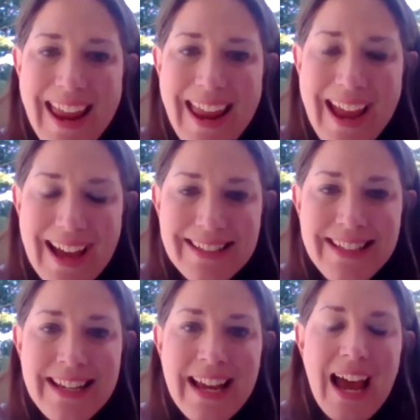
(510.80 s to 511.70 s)

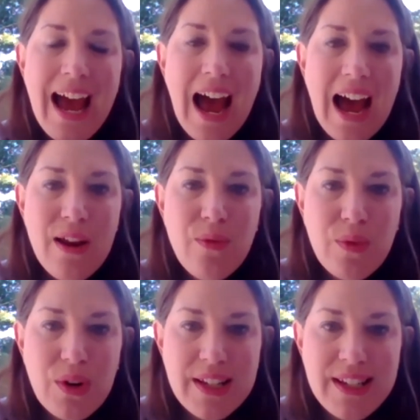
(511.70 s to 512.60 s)
And I
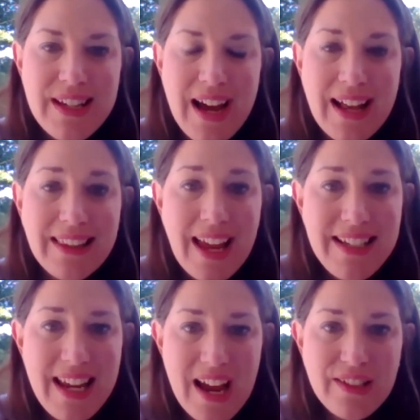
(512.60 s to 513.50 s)
would
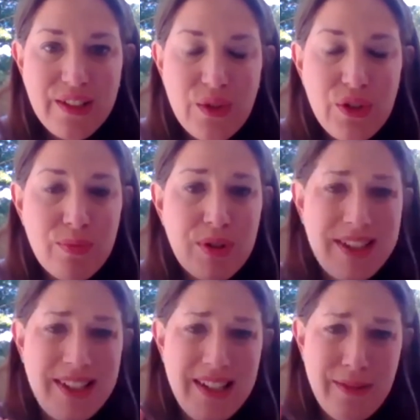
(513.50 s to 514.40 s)
like to ask you to
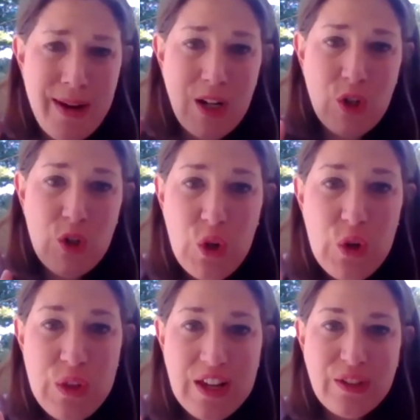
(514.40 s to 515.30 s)
participate in
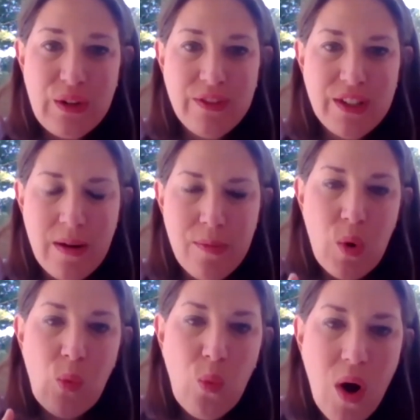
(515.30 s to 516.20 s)
two things over the summer.
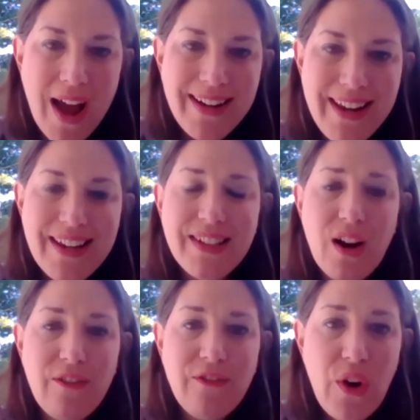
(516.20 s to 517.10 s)
One is
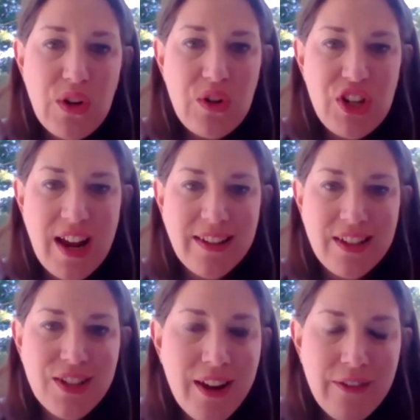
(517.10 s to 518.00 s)
our photo
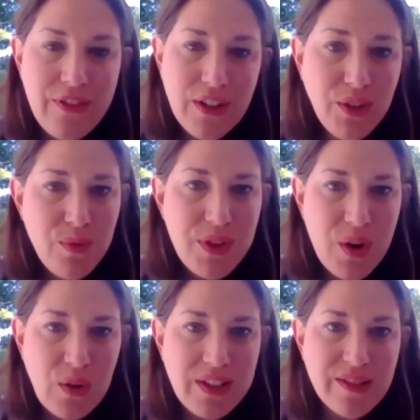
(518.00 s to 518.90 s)
challenge filled with
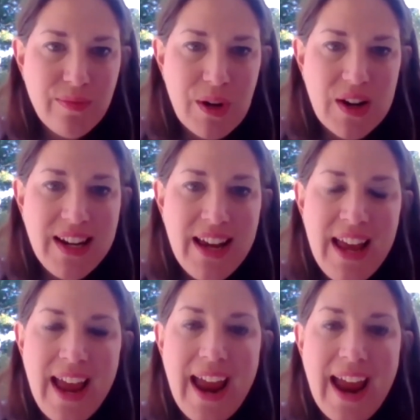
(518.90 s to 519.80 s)
the Holy Spirit.
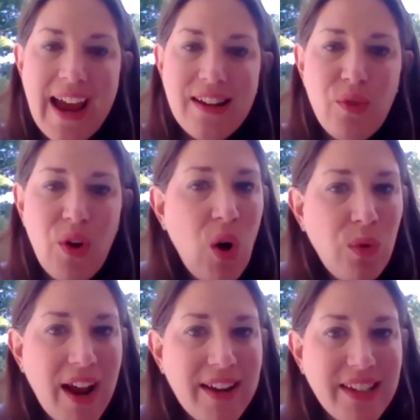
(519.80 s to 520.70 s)
And all
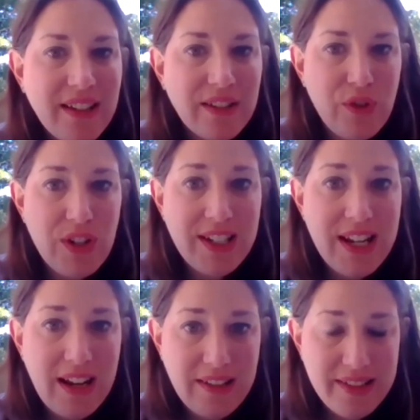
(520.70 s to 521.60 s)
we're asking is for you to
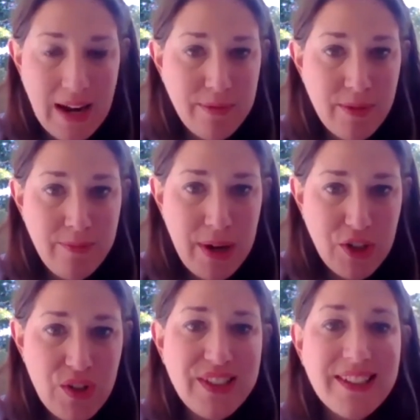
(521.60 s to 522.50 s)
snap some
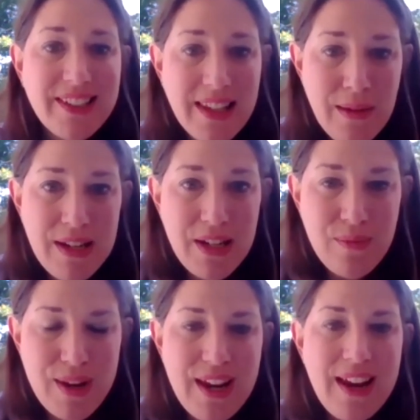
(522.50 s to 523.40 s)
pictures and send them in
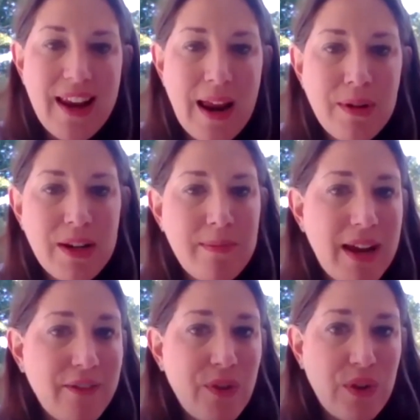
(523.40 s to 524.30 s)
to me. And I'm going to
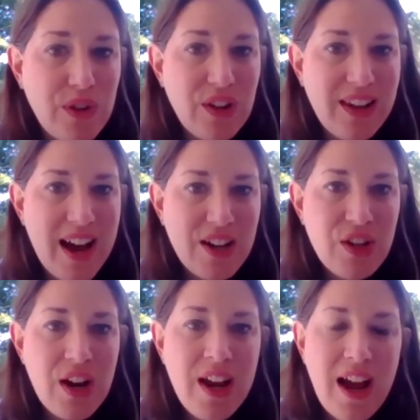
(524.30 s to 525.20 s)
make a photo
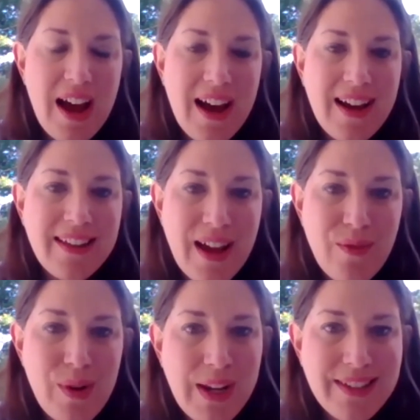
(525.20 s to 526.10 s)
collage that
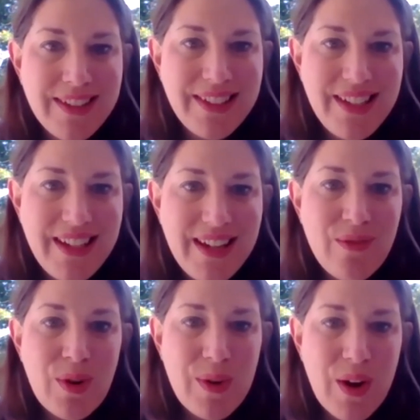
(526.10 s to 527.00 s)
we can see
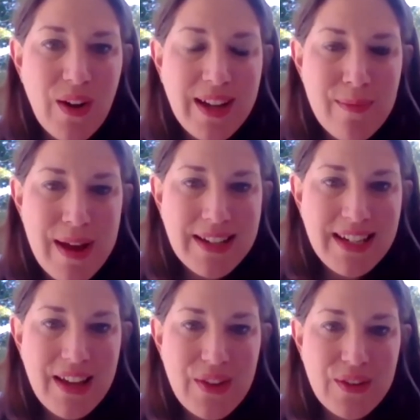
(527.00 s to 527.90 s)
when we all get back
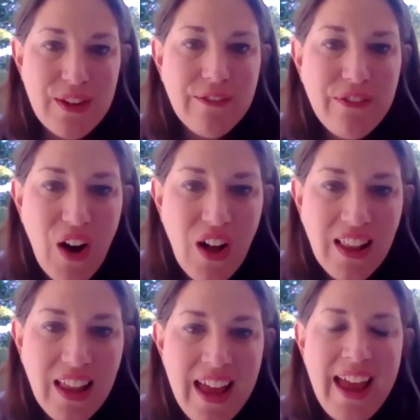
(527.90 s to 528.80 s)
together in the
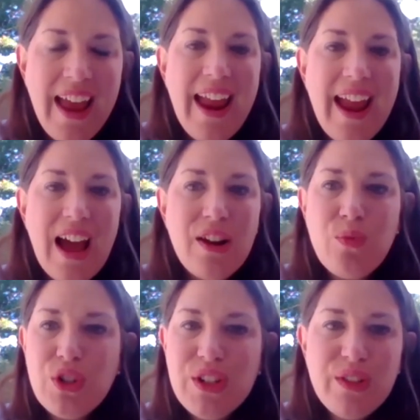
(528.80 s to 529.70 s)
fall. And
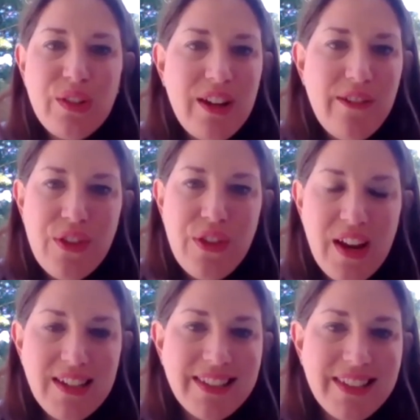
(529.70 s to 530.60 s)
we're just looking for
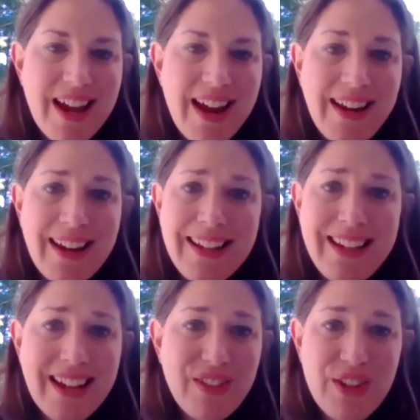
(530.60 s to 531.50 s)
things like,
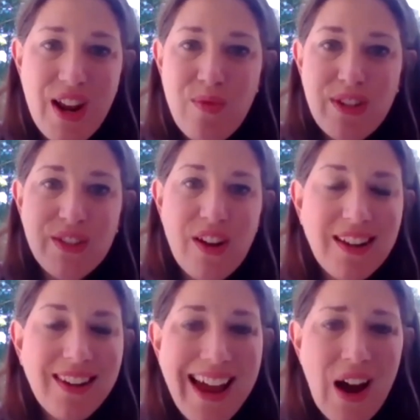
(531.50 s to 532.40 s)
yesterday we saw a
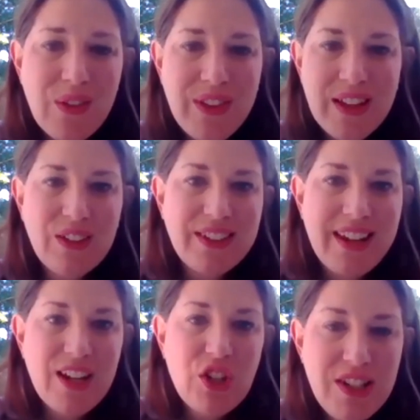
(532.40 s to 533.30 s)
cloud that looked
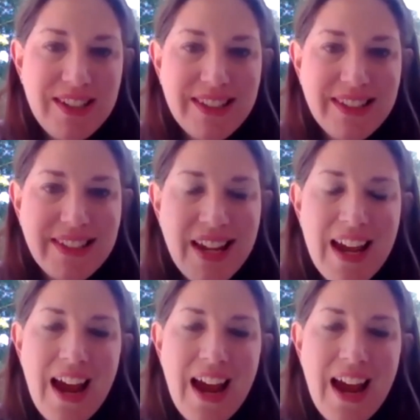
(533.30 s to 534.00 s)
like Jesus.